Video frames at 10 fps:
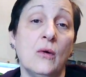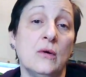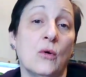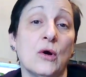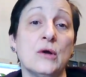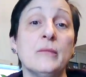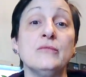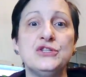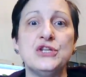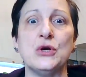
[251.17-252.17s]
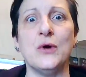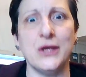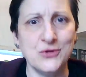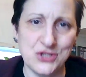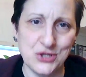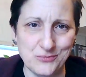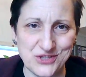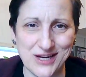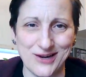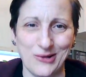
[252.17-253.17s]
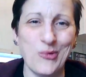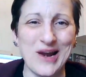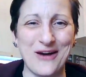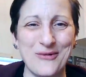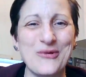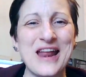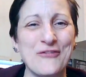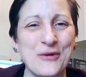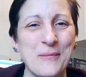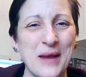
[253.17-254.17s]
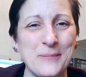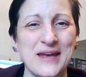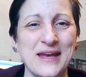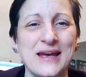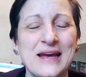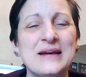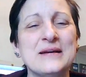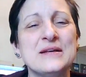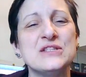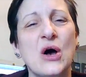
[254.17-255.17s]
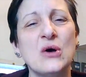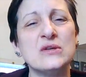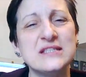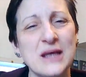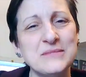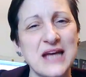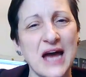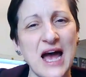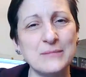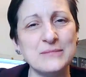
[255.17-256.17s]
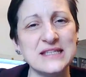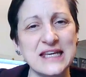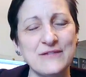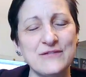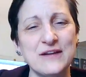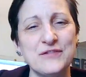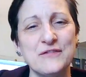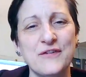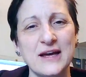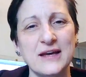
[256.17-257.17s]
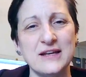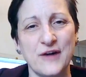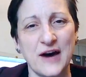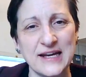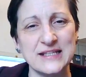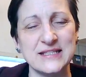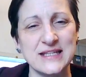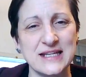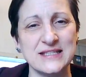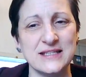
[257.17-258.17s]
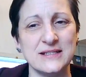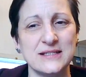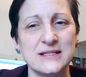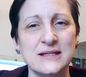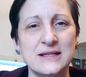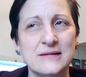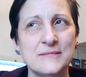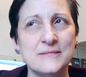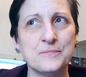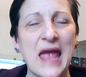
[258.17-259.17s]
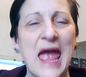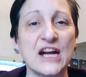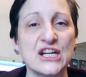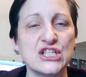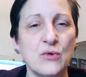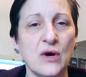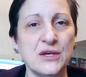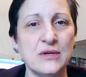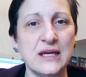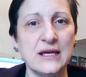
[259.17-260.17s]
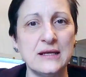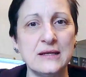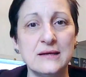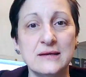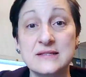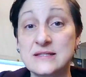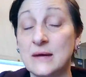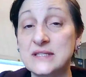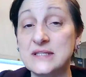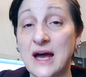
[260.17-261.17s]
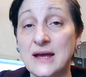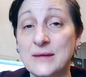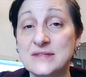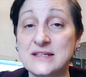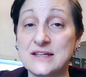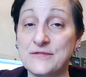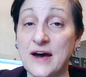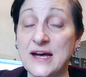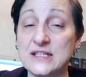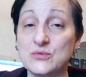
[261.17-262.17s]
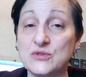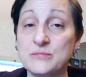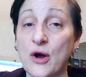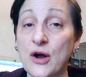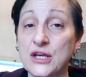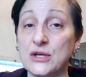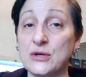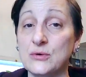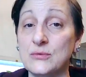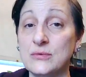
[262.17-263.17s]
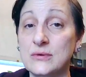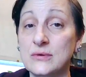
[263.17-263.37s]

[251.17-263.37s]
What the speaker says: or do a YouTube channel, whatever it might be. So sometimes, even if the advice isn't actually what you need, sometimes the advice will spark you